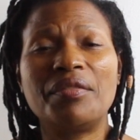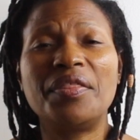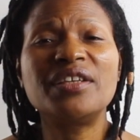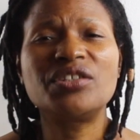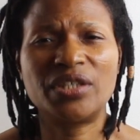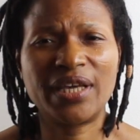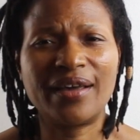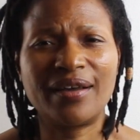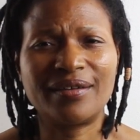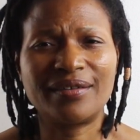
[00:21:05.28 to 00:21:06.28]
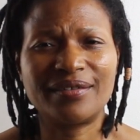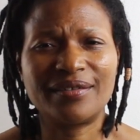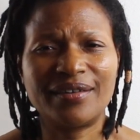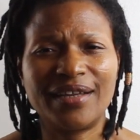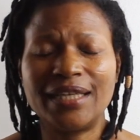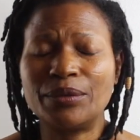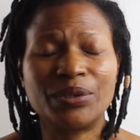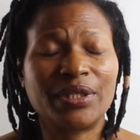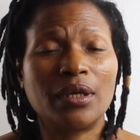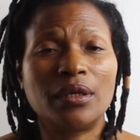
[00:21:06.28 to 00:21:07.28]
this year, it
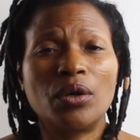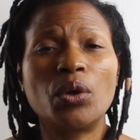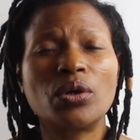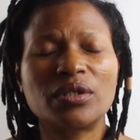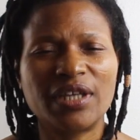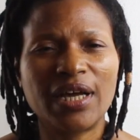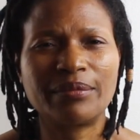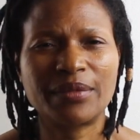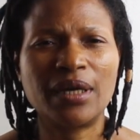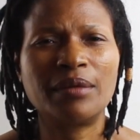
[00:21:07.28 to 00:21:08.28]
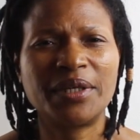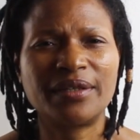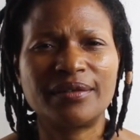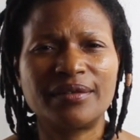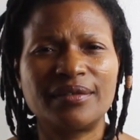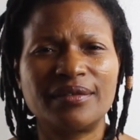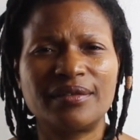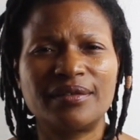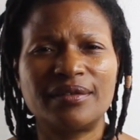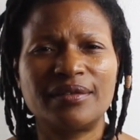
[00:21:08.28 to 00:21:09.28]
was a long time coming.
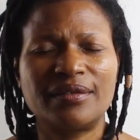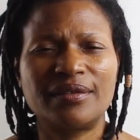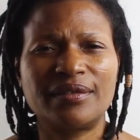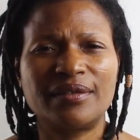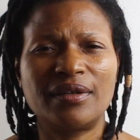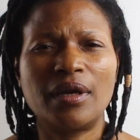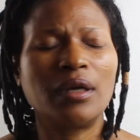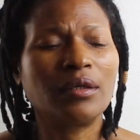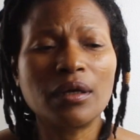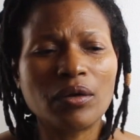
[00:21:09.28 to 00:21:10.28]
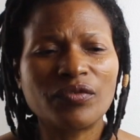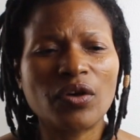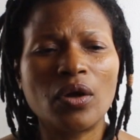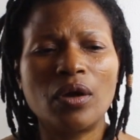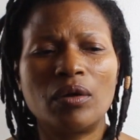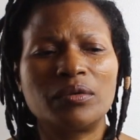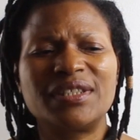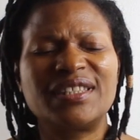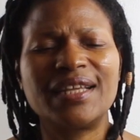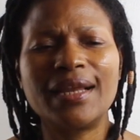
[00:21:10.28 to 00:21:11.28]
A lot of
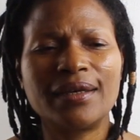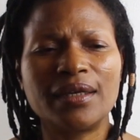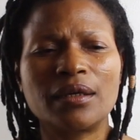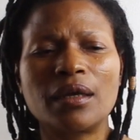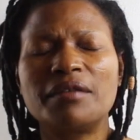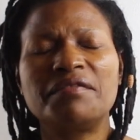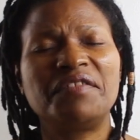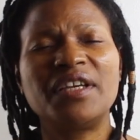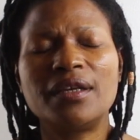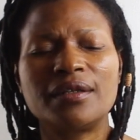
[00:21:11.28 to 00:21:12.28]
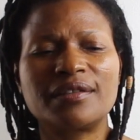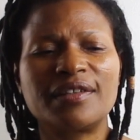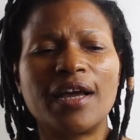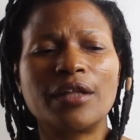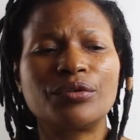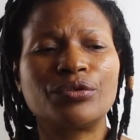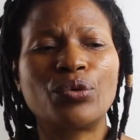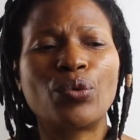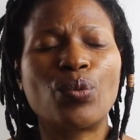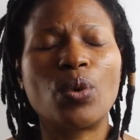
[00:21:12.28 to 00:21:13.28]
unsettling feelings that I don't
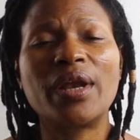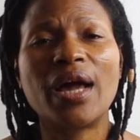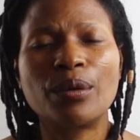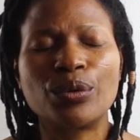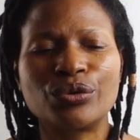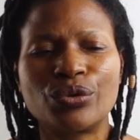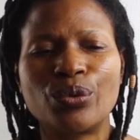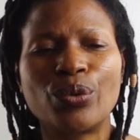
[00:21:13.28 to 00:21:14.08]
know what I was